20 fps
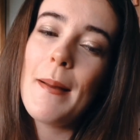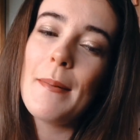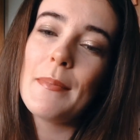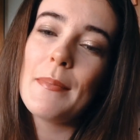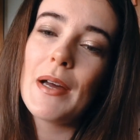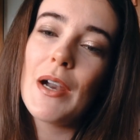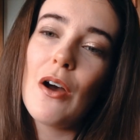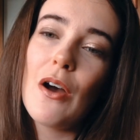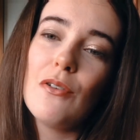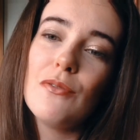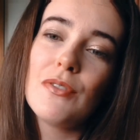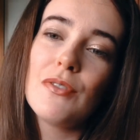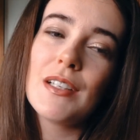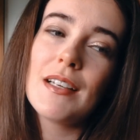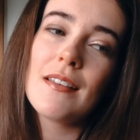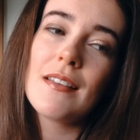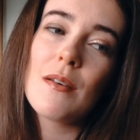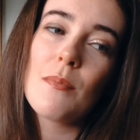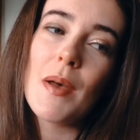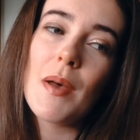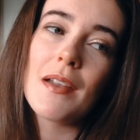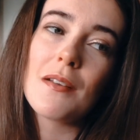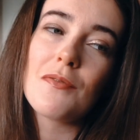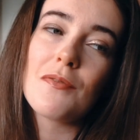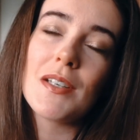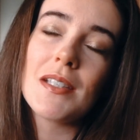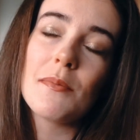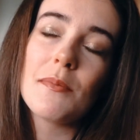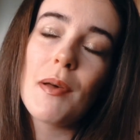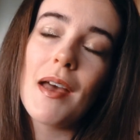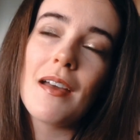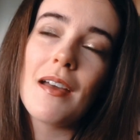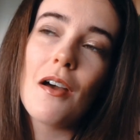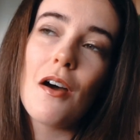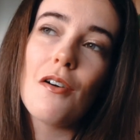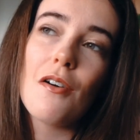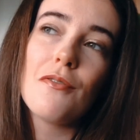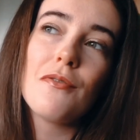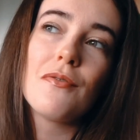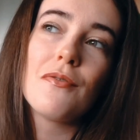but hopefully the benefits pay
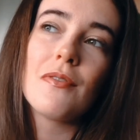off